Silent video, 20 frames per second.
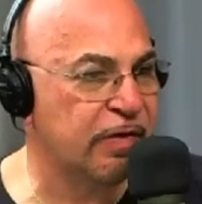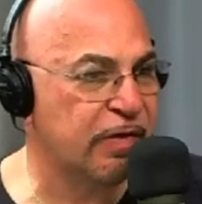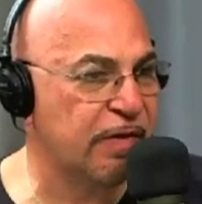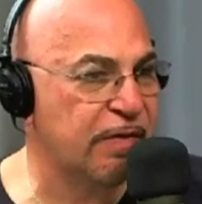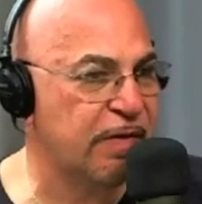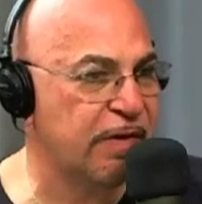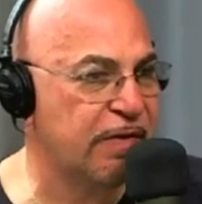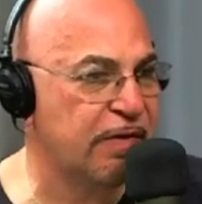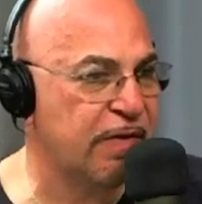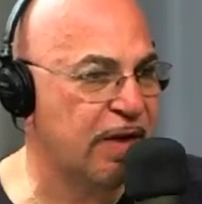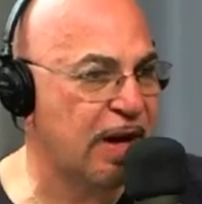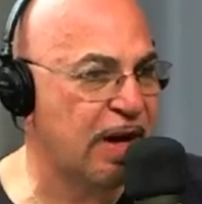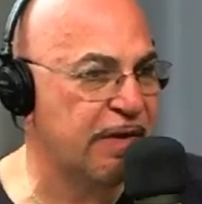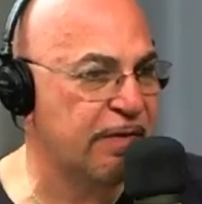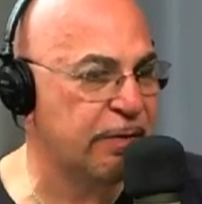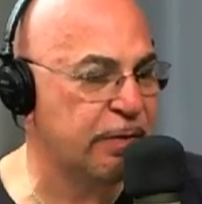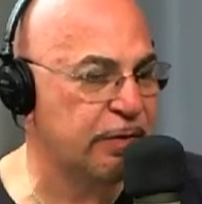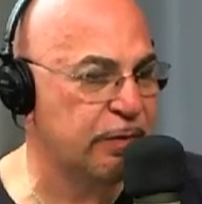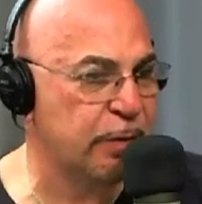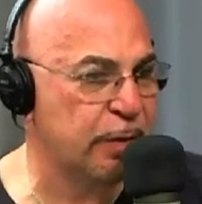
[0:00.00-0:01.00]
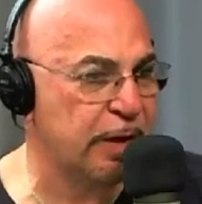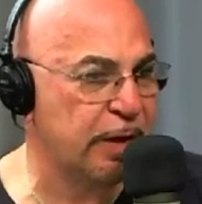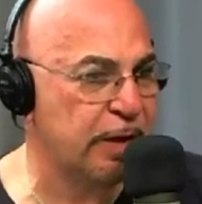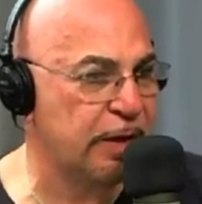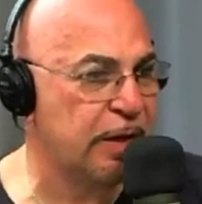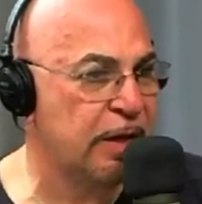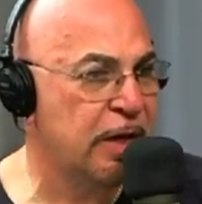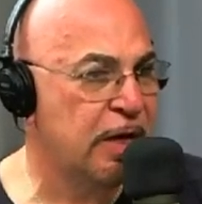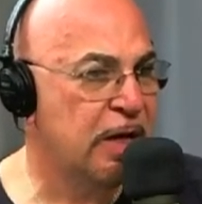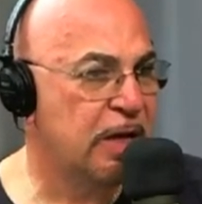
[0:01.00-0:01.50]
75 was
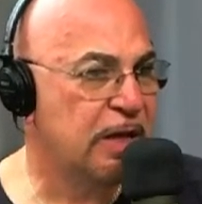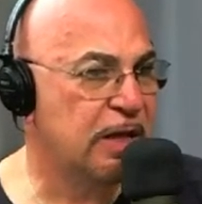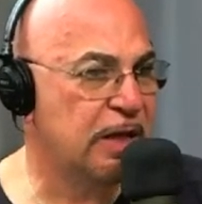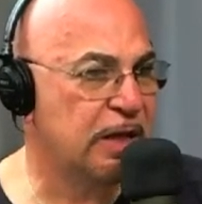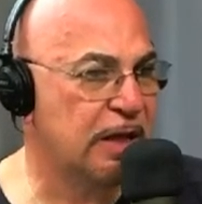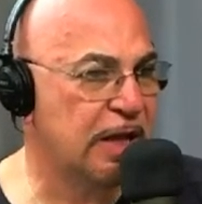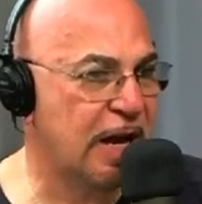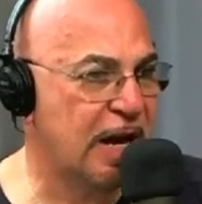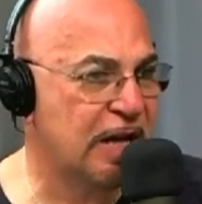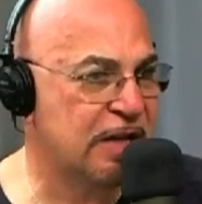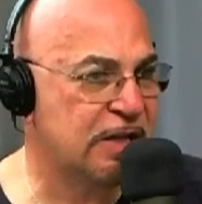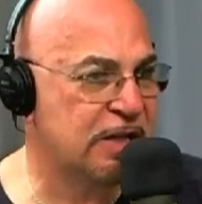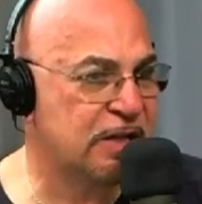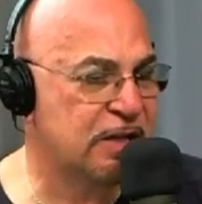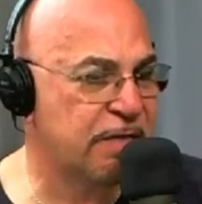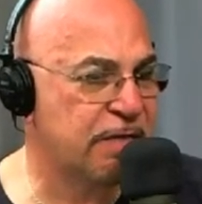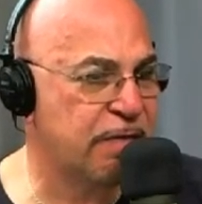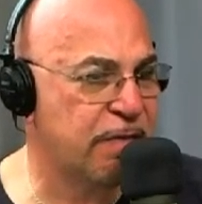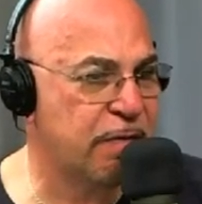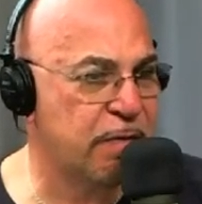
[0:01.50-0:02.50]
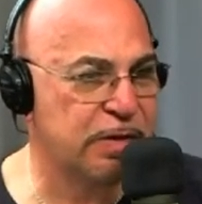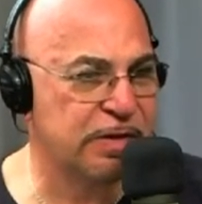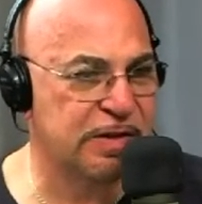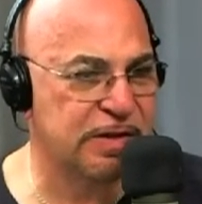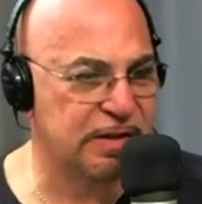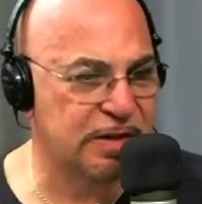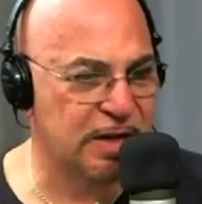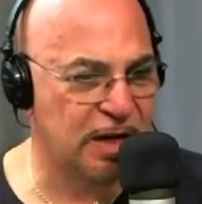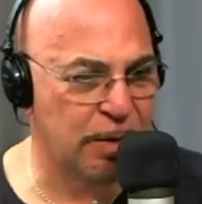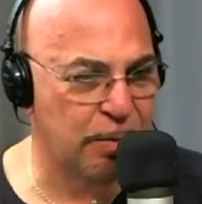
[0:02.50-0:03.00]
when the last
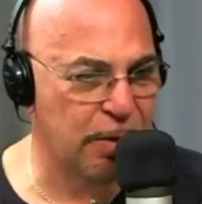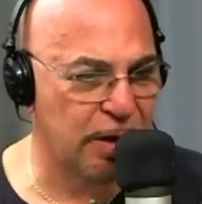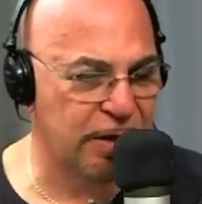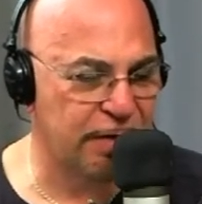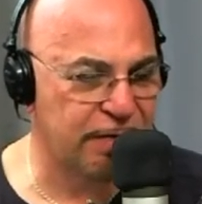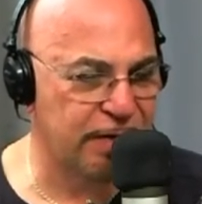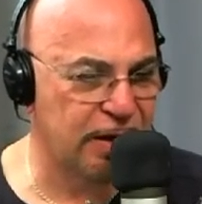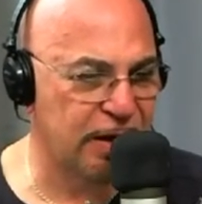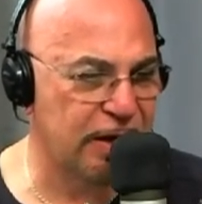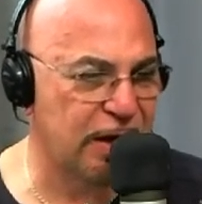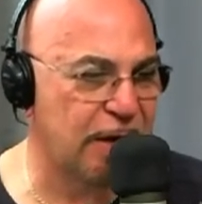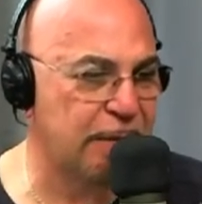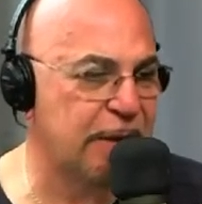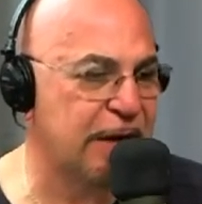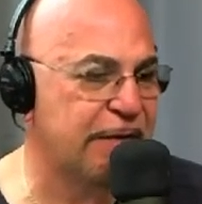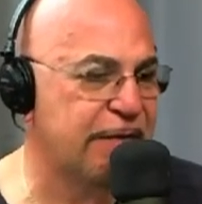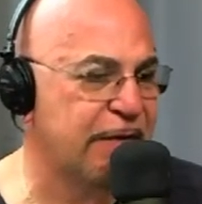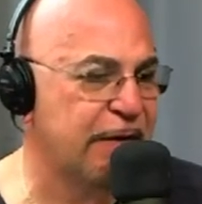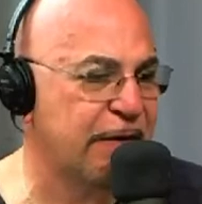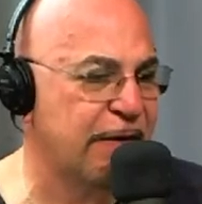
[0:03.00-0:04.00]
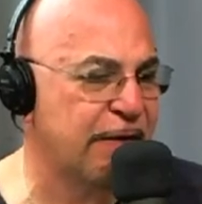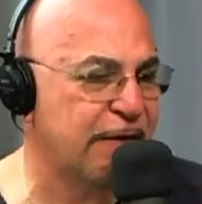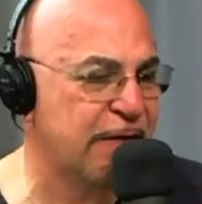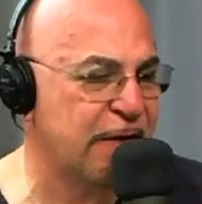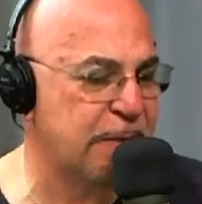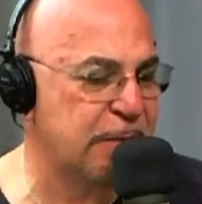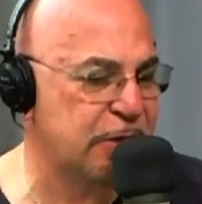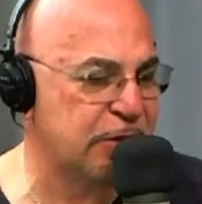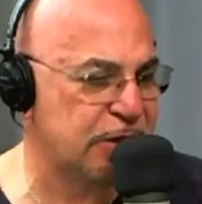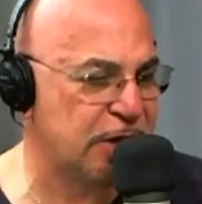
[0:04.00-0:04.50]
forces came out of Vietnam. That very
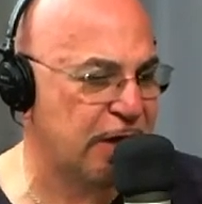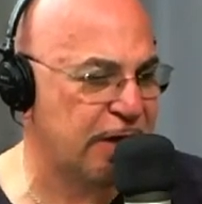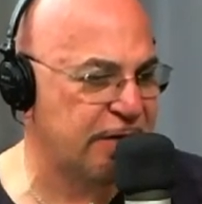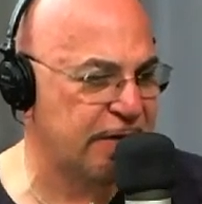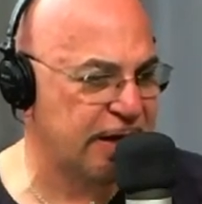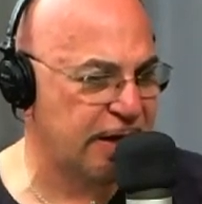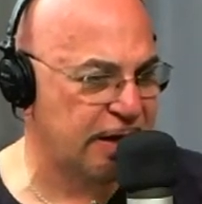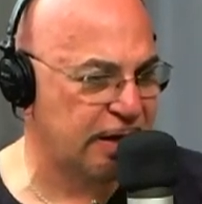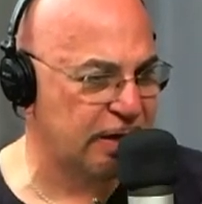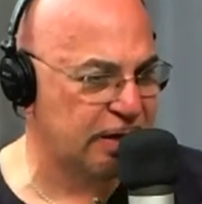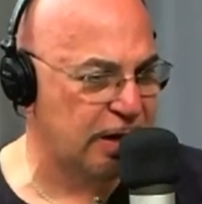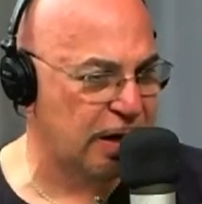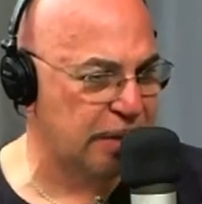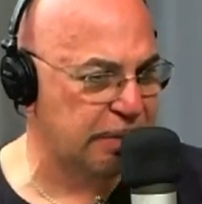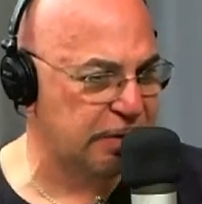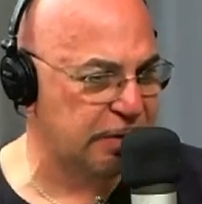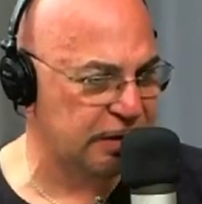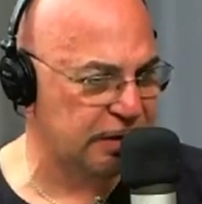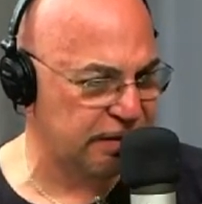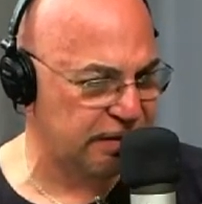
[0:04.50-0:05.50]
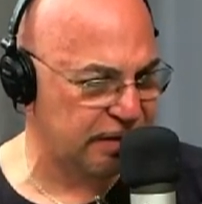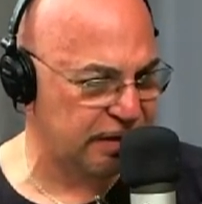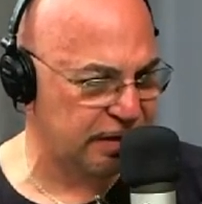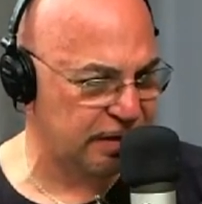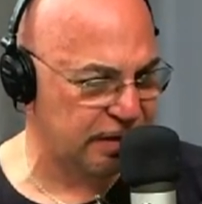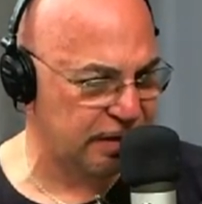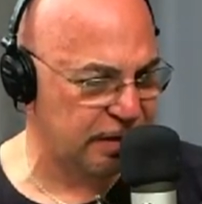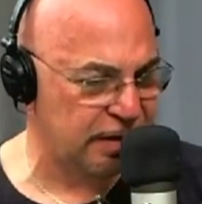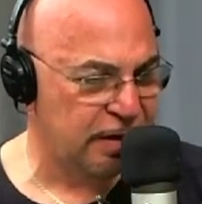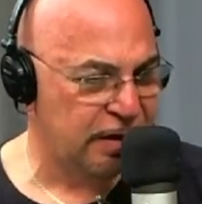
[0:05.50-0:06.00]
famous shot of the helicopter leaving
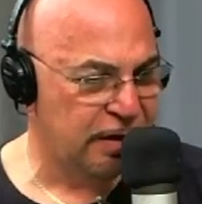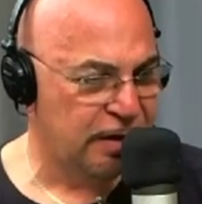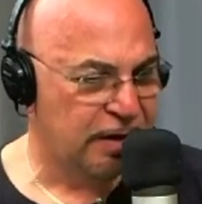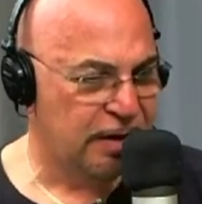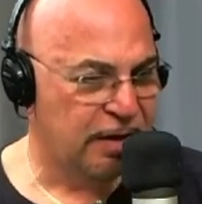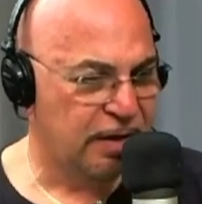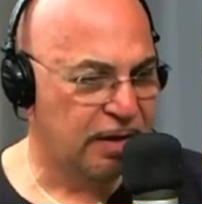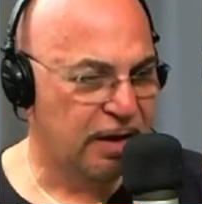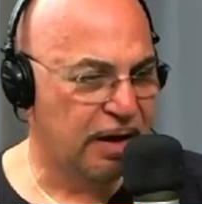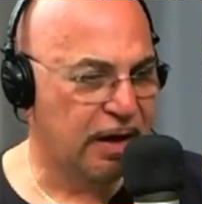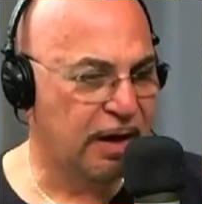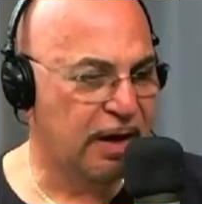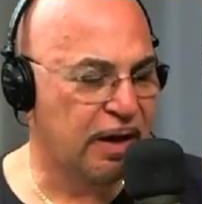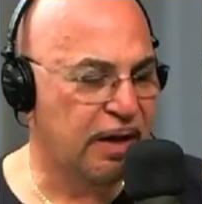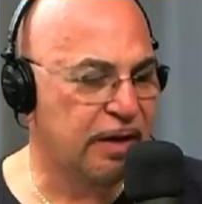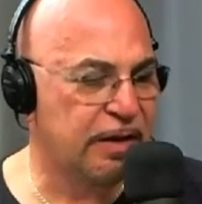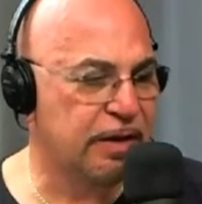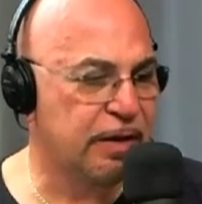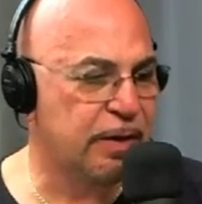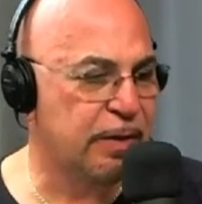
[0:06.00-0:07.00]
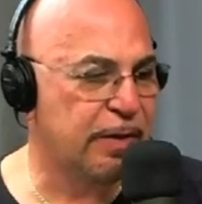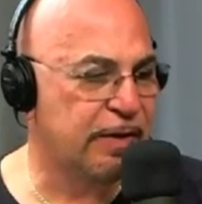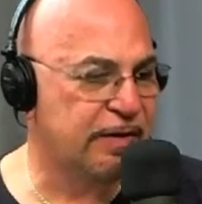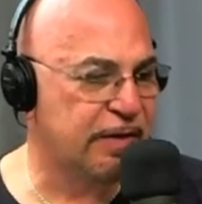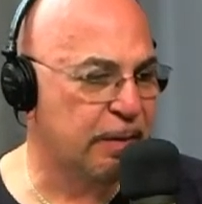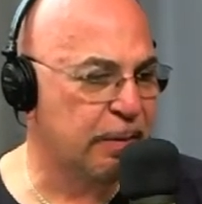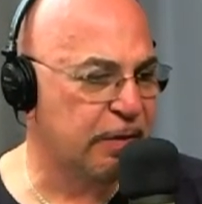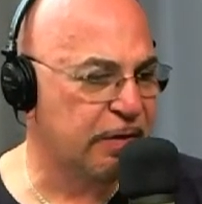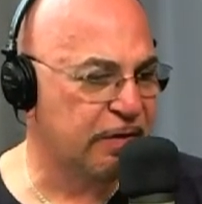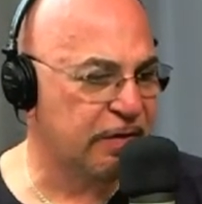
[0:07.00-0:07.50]
the uh, the
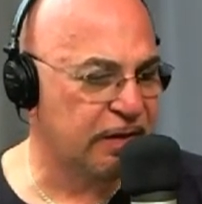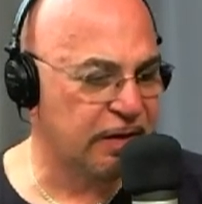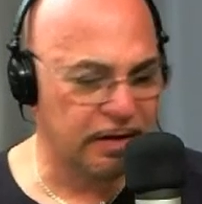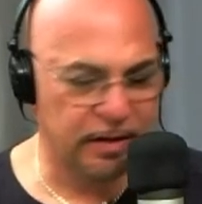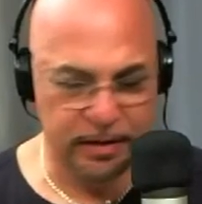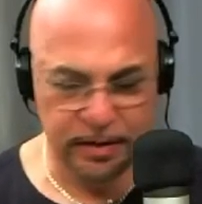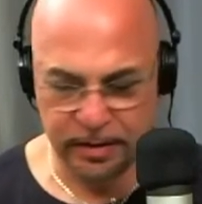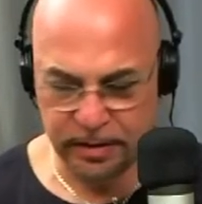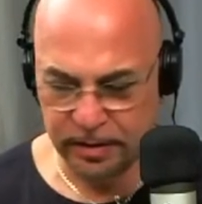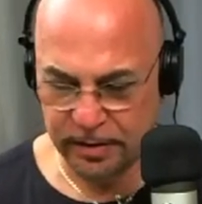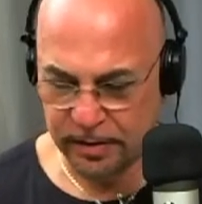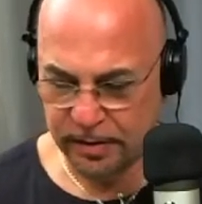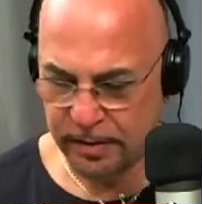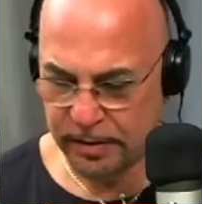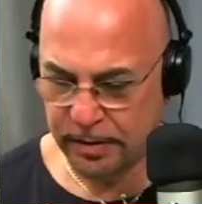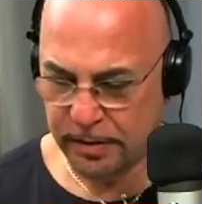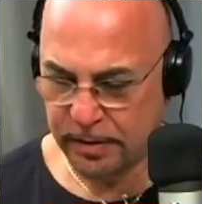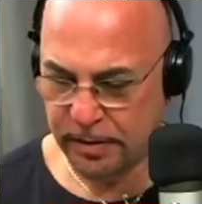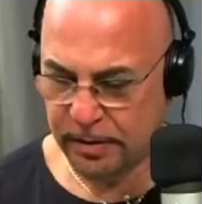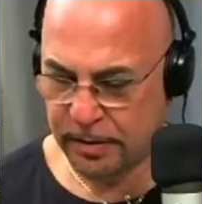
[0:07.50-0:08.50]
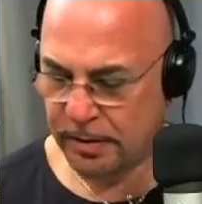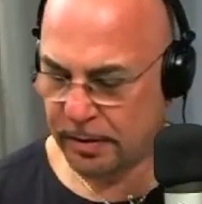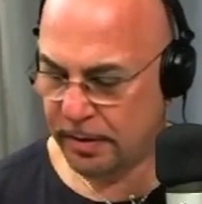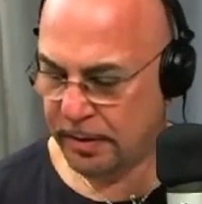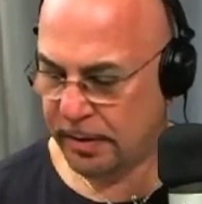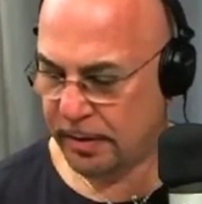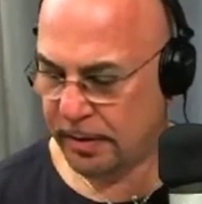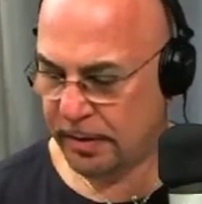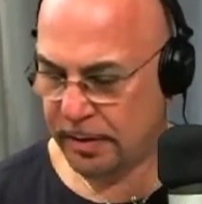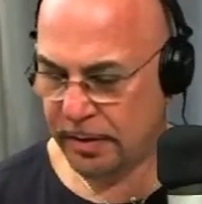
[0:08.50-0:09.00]
US embassy.
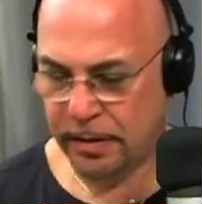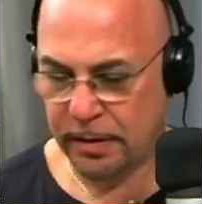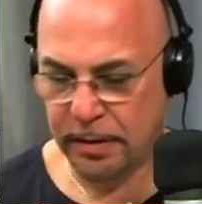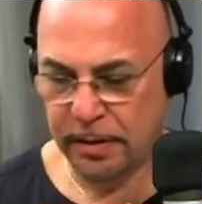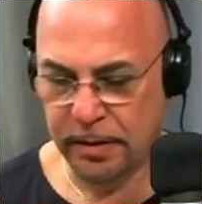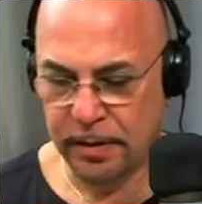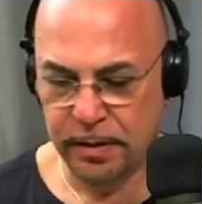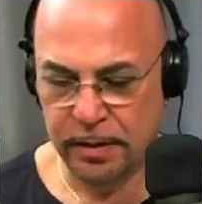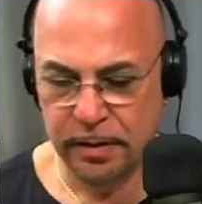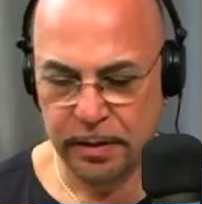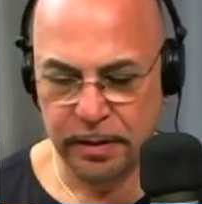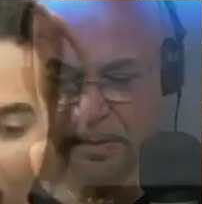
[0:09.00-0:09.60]
Okay, so I